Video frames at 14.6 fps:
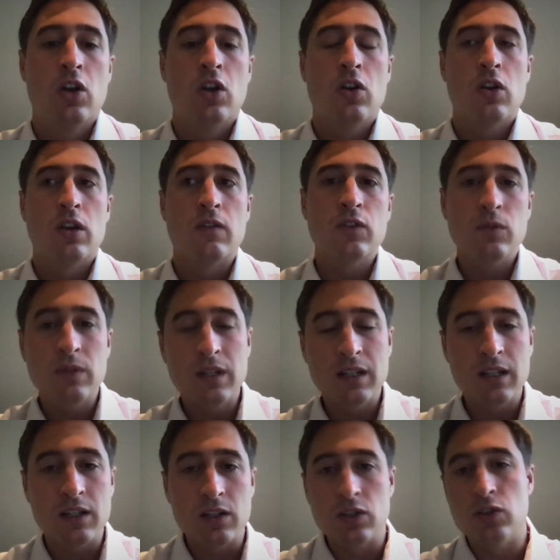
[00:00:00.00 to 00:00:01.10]
if you need
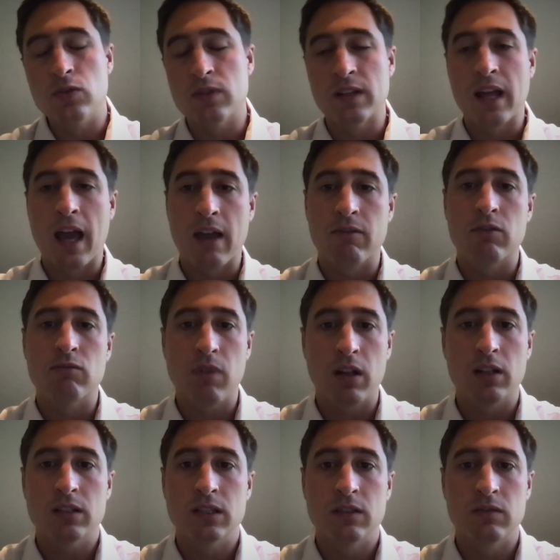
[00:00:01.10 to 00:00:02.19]
it, you can have it
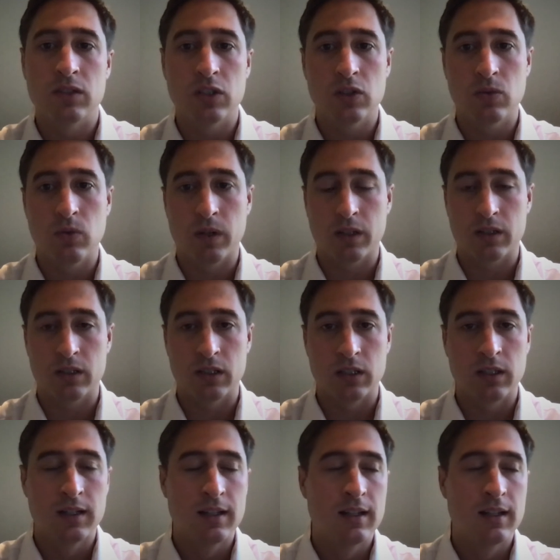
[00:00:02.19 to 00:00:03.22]
relatively quickly.